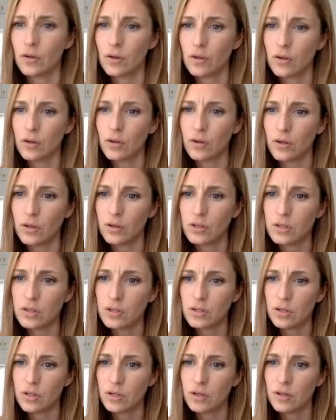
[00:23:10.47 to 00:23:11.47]
Good.
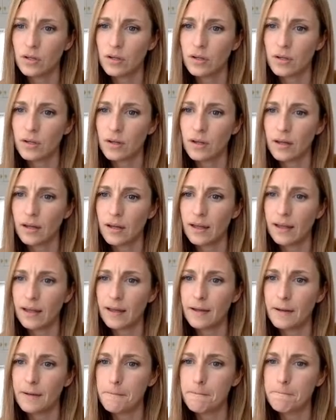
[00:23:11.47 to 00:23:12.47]

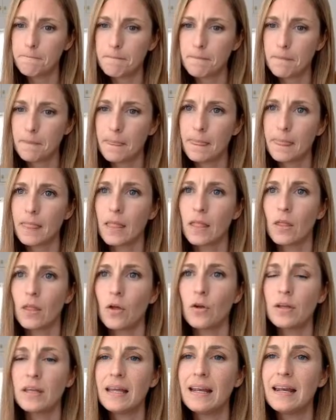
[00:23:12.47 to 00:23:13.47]

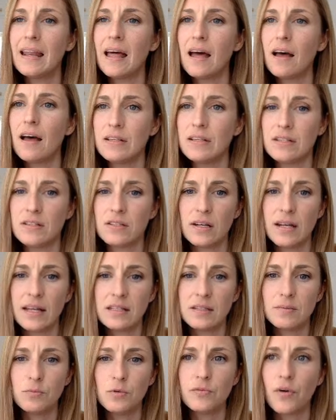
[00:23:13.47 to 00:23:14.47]
Okay, lovely. So
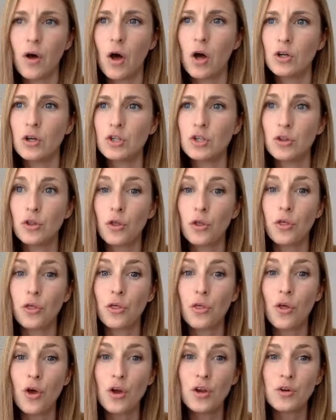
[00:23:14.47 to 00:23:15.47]
let's move on to the
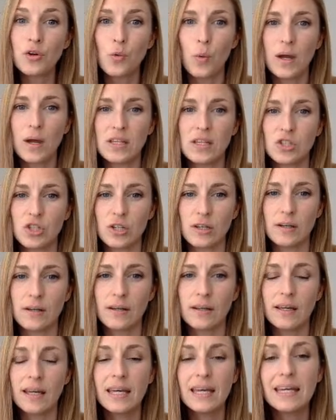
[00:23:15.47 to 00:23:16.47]
third question.